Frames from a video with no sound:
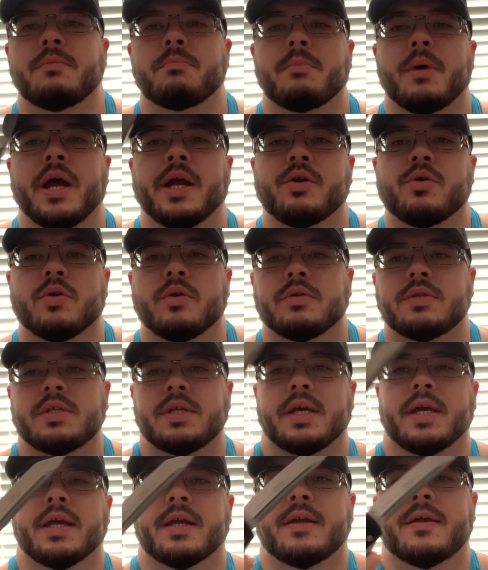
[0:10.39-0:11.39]

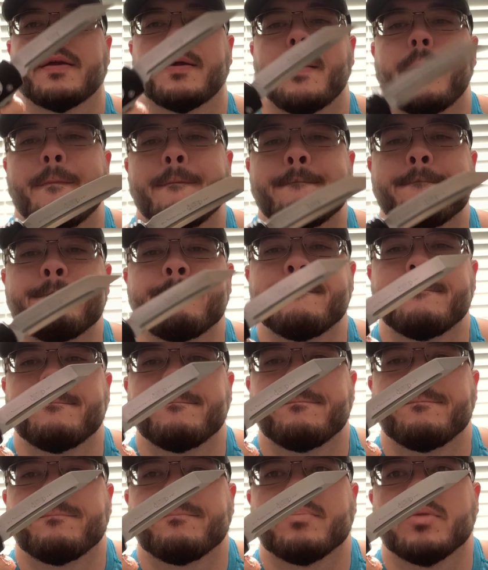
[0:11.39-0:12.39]
Microtech,
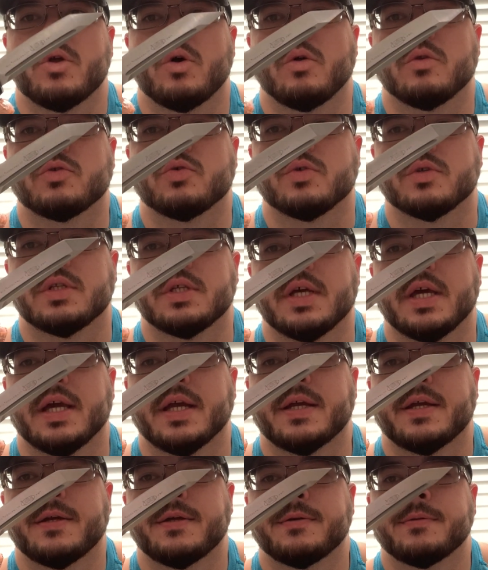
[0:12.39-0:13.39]
Ultratech?